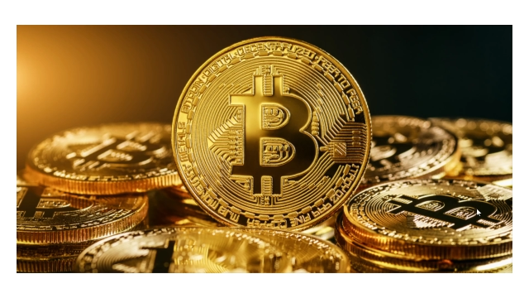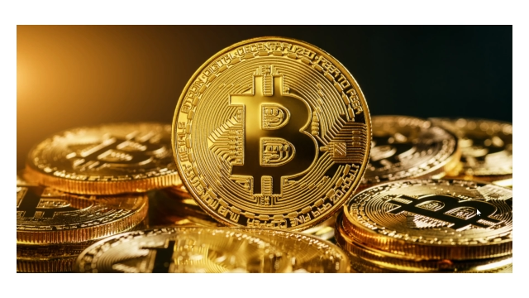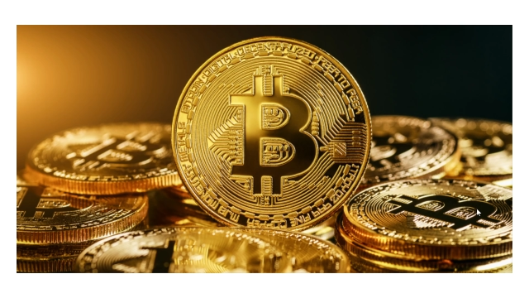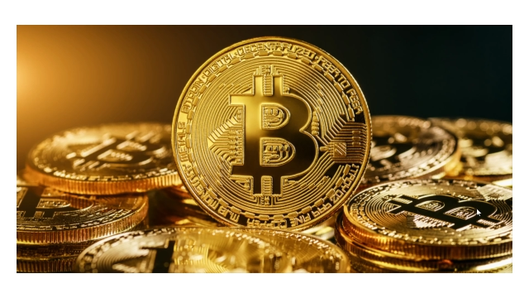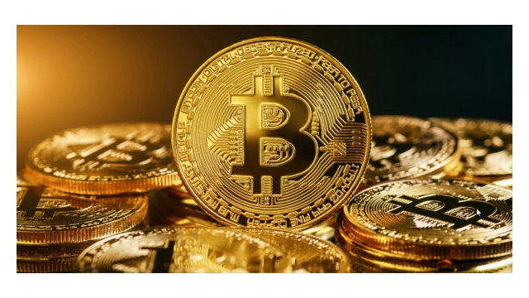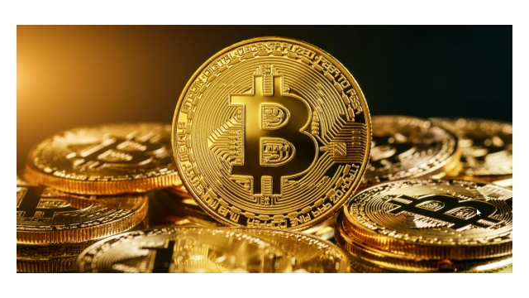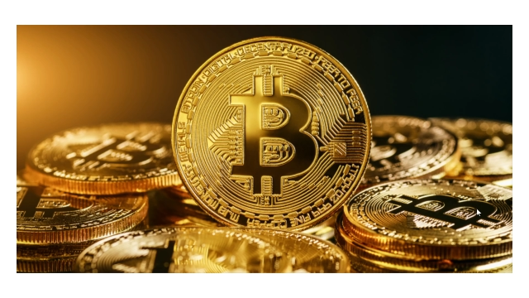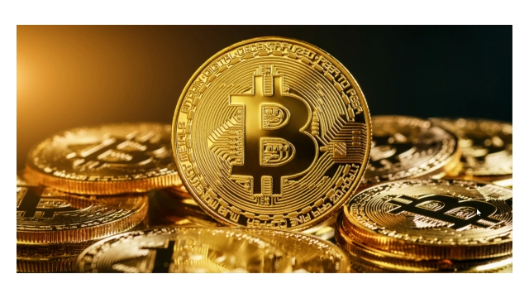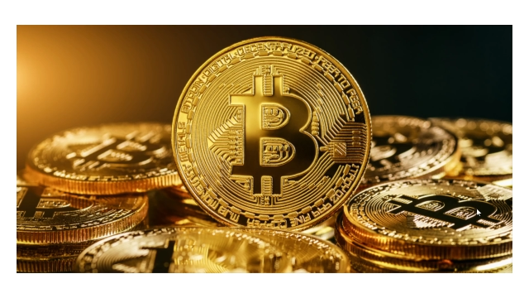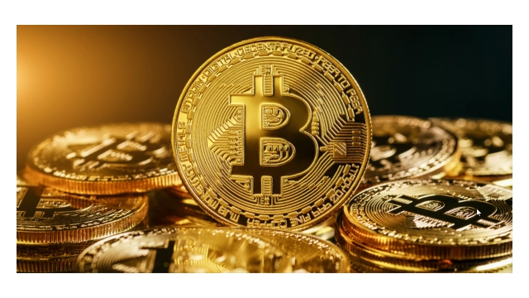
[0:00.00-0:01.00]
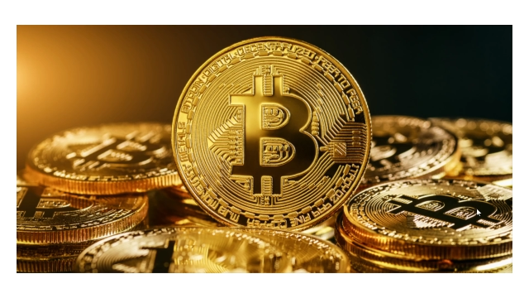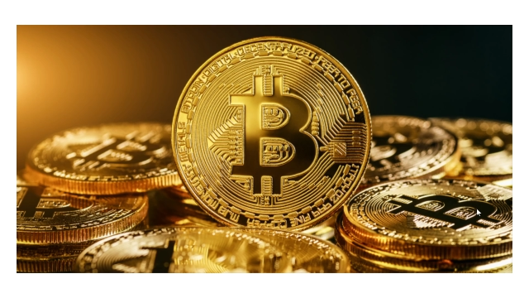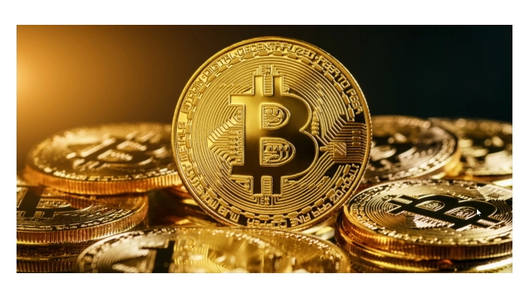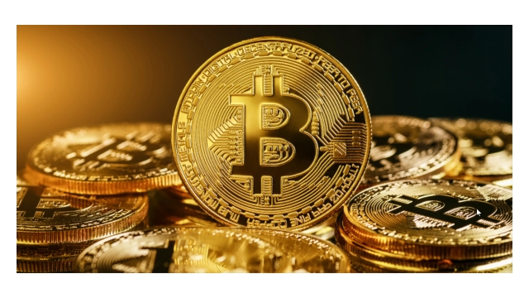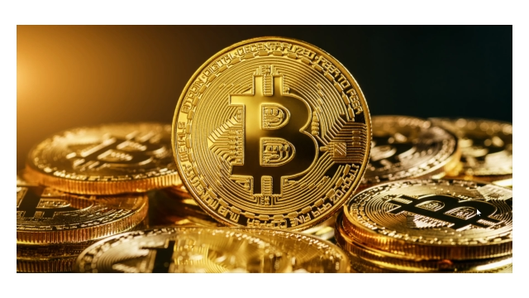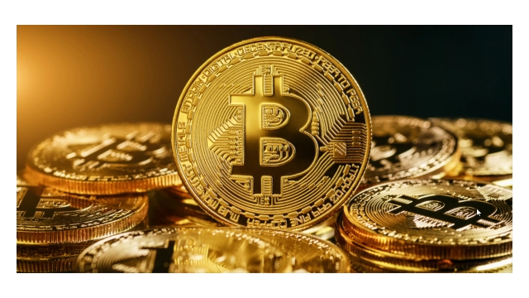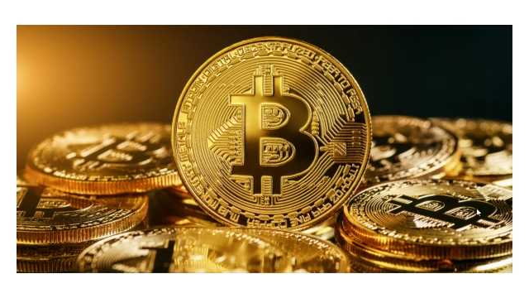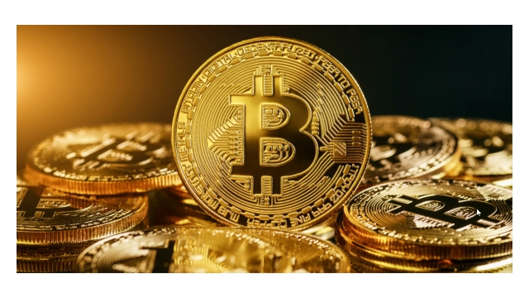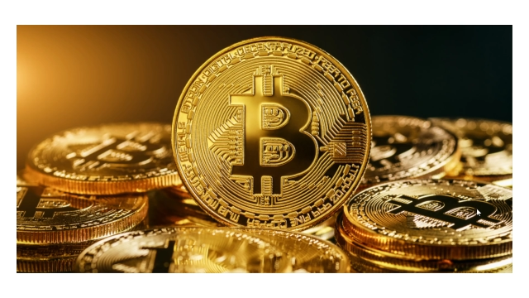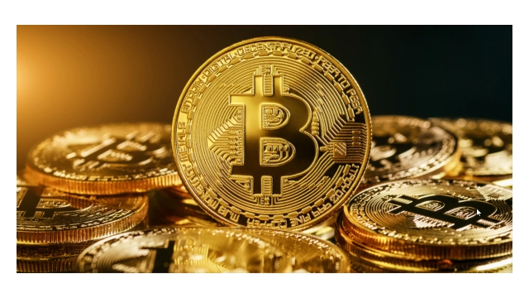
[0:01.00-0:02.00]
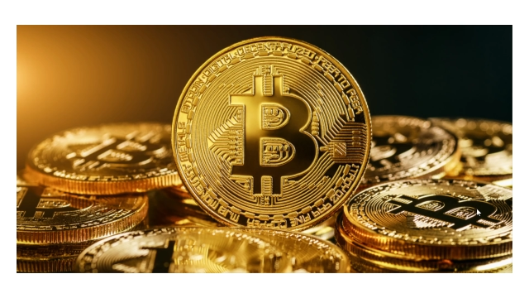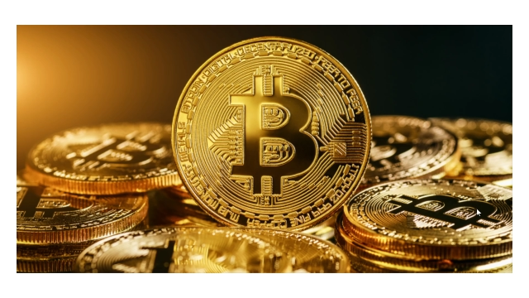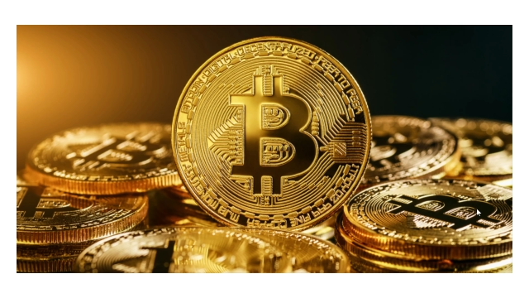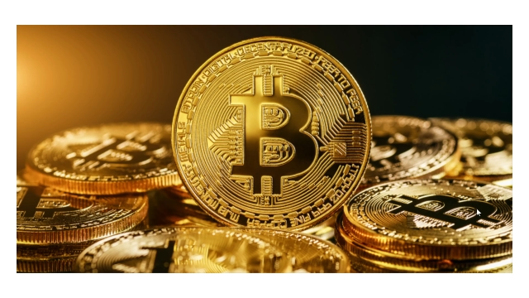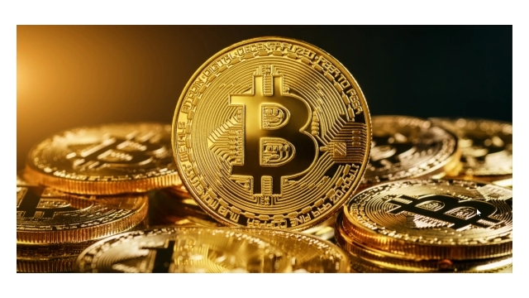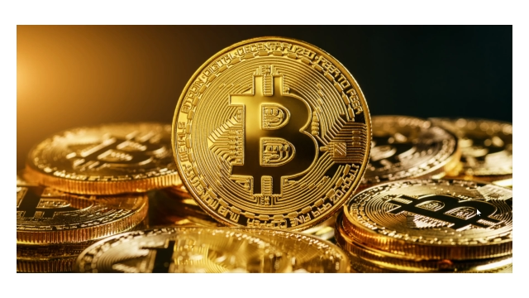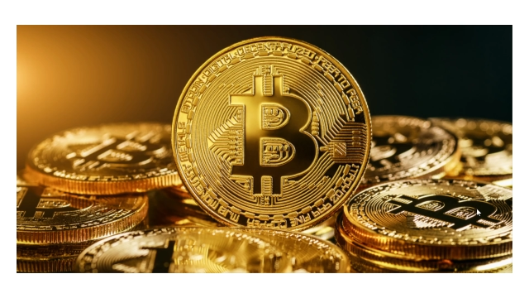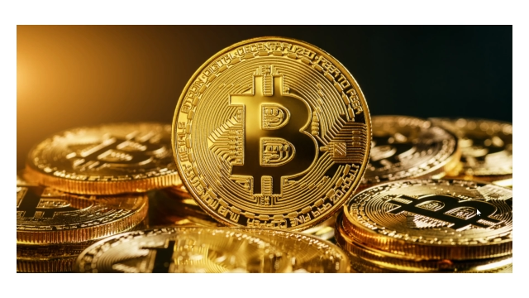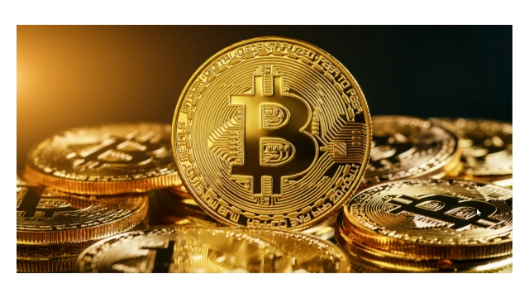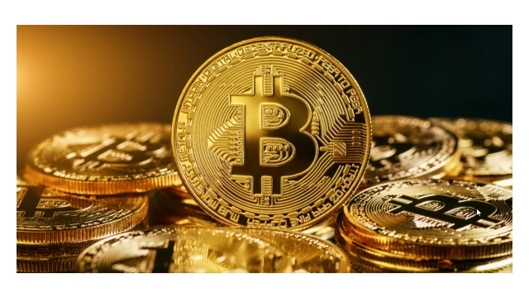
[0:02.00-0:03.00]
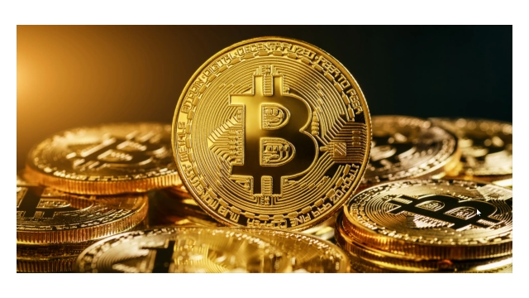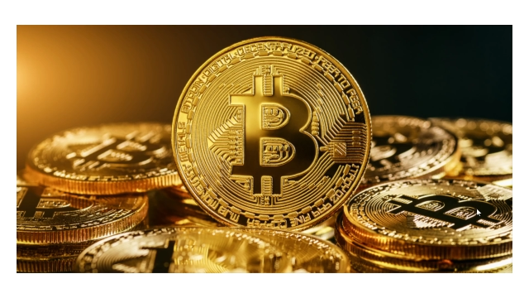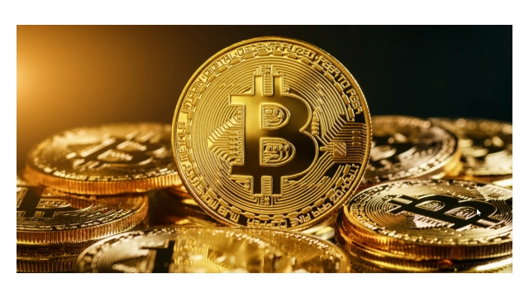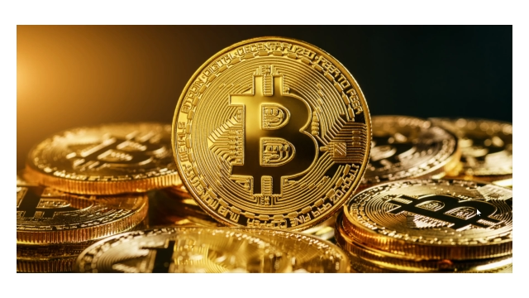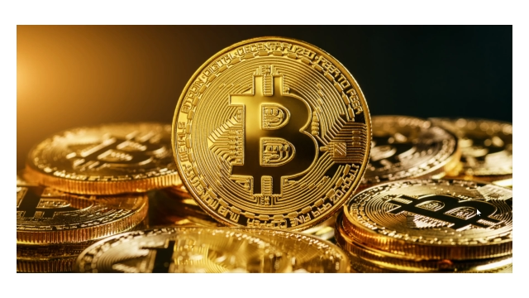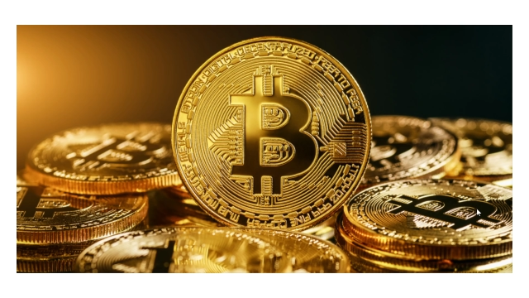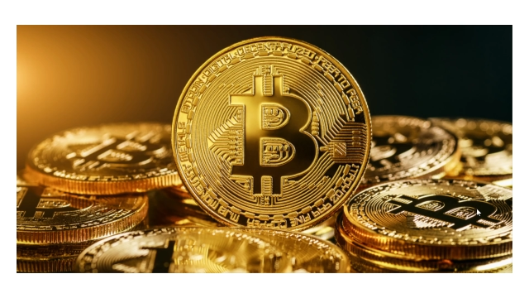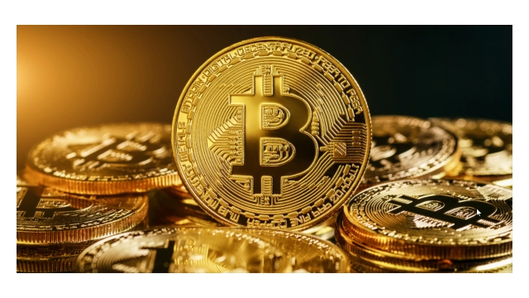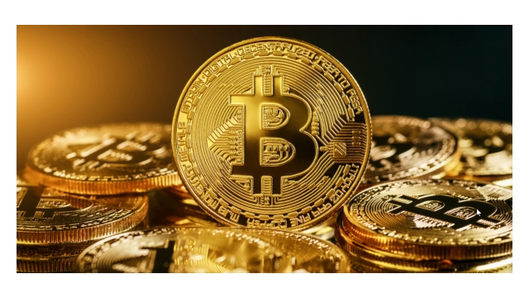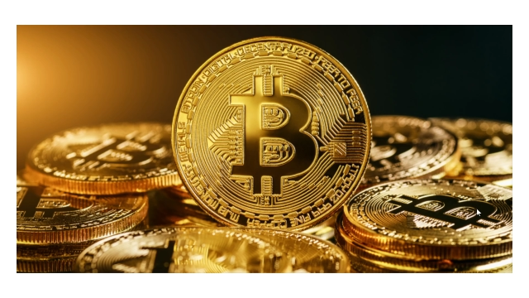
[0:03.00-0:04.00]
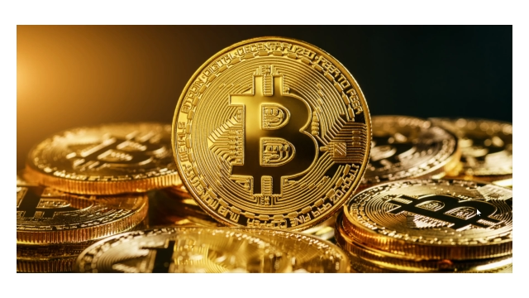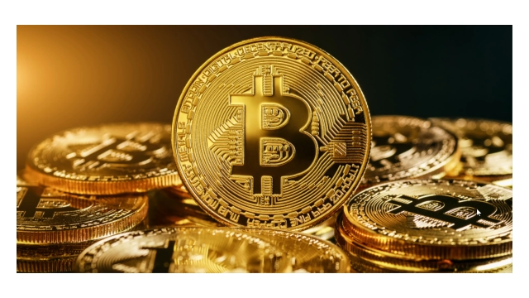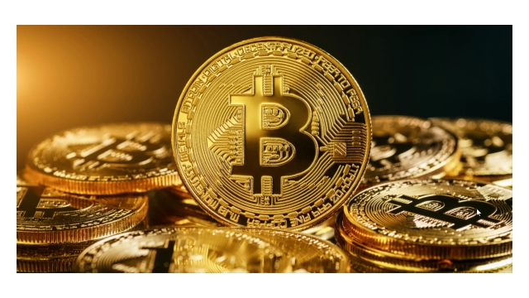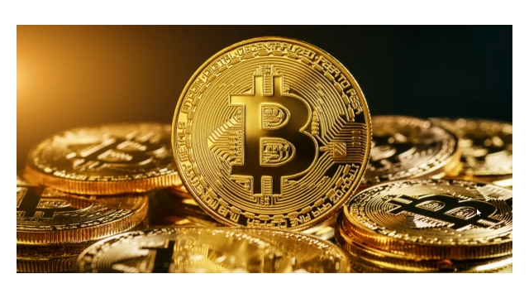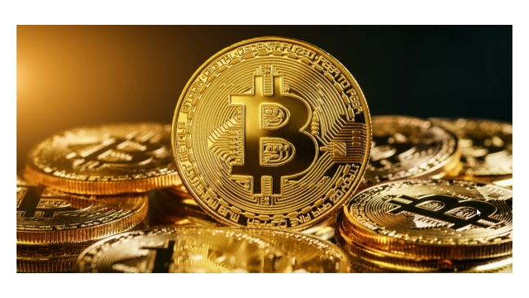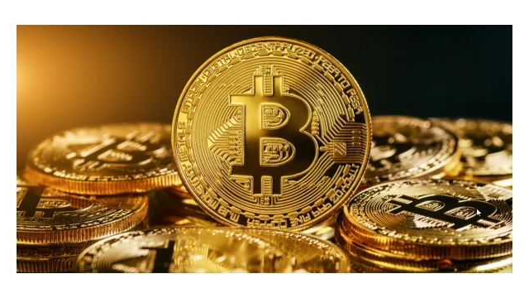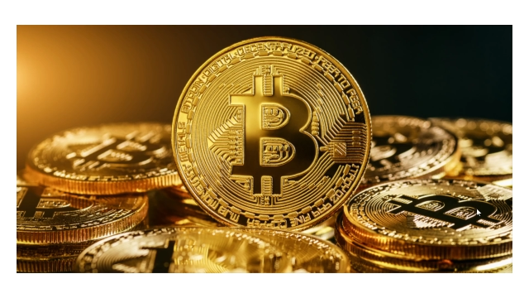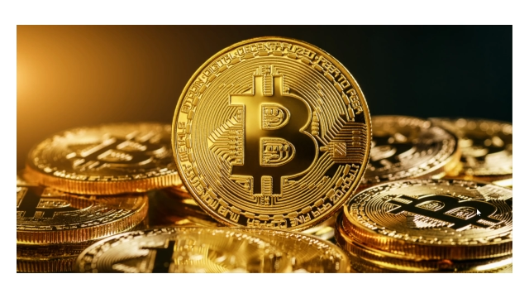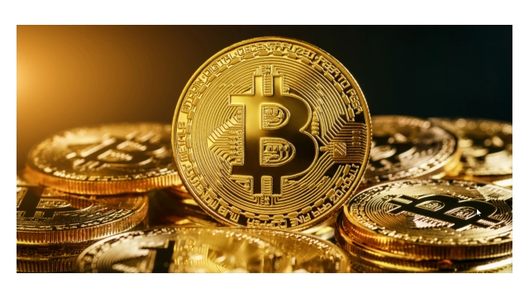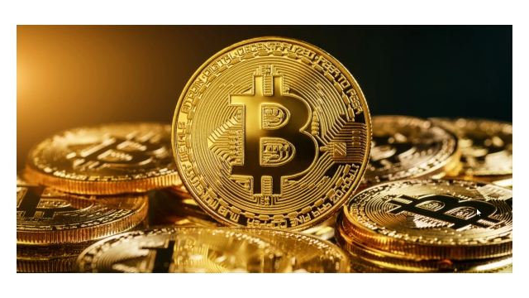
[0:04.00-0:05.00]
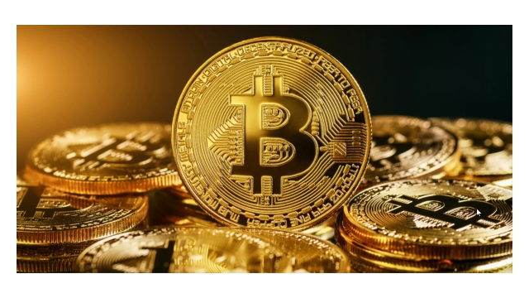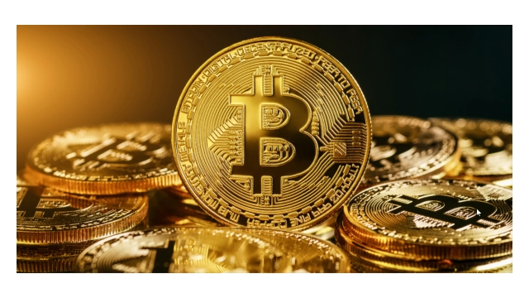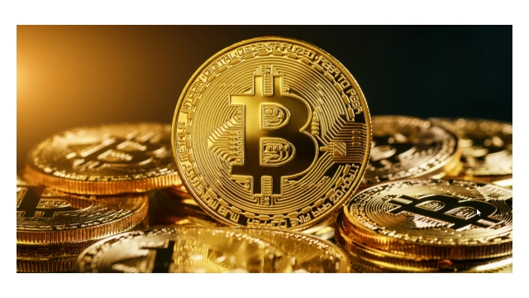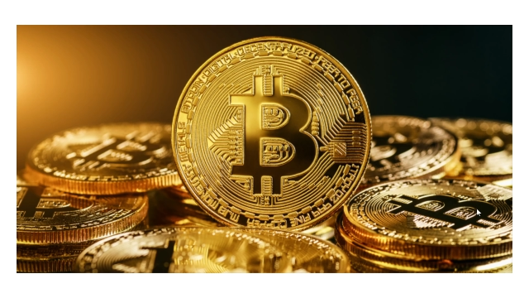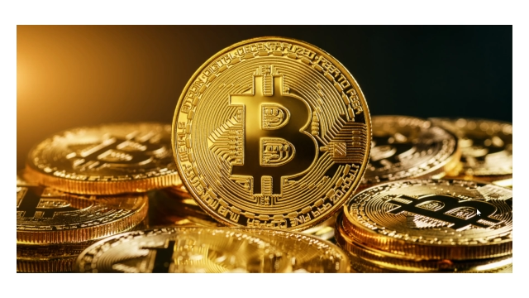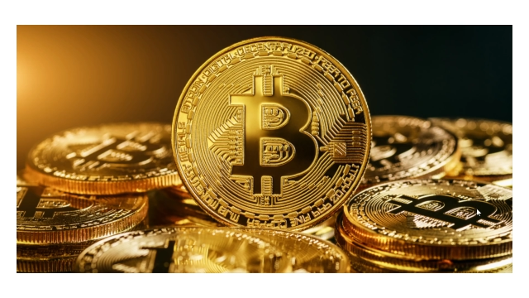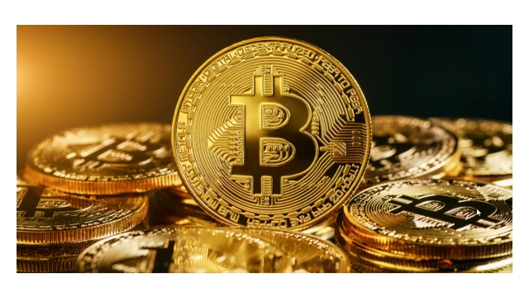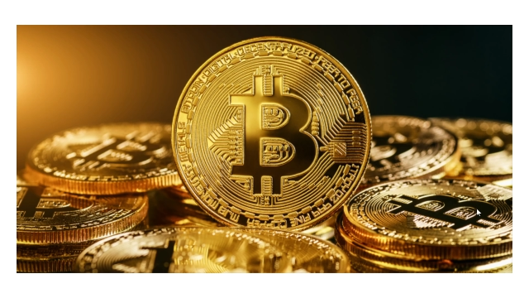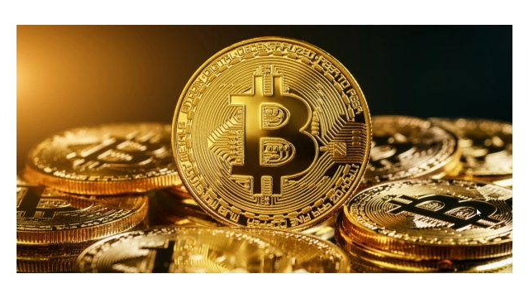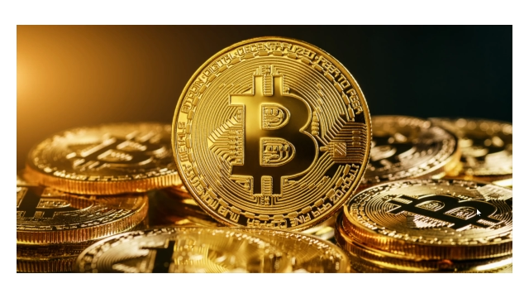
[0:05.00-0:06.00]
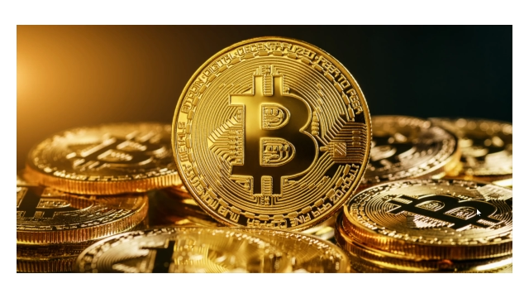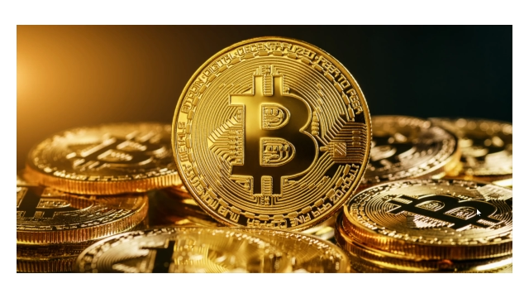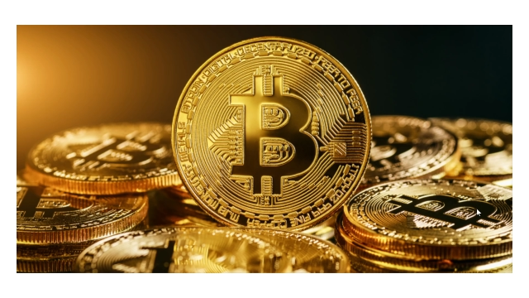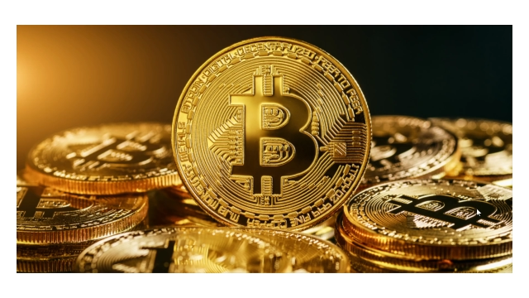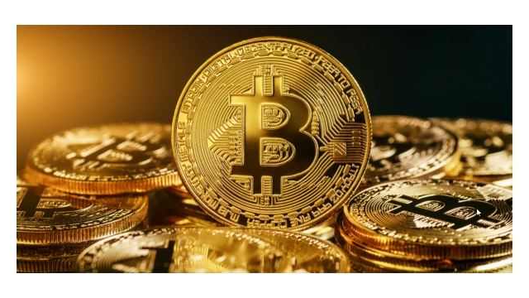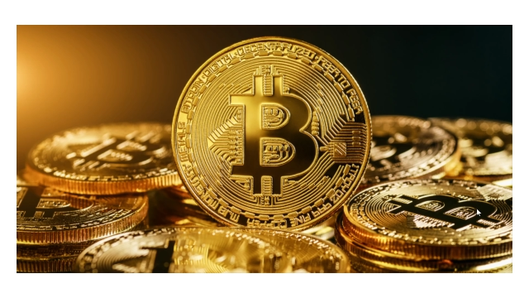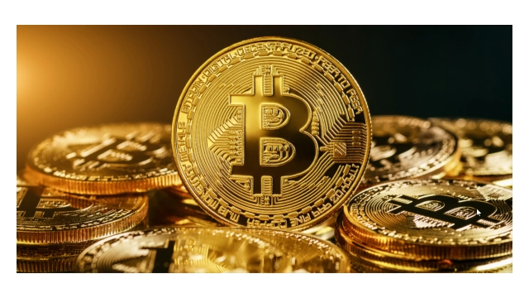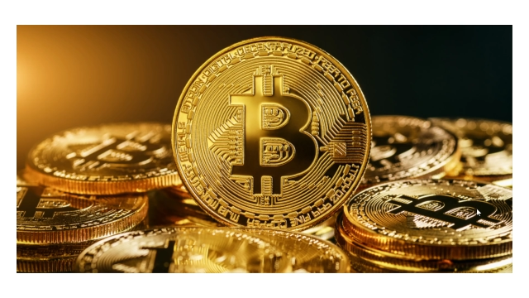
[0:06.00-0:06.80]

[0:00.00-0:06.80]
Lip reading: (no speaker visible)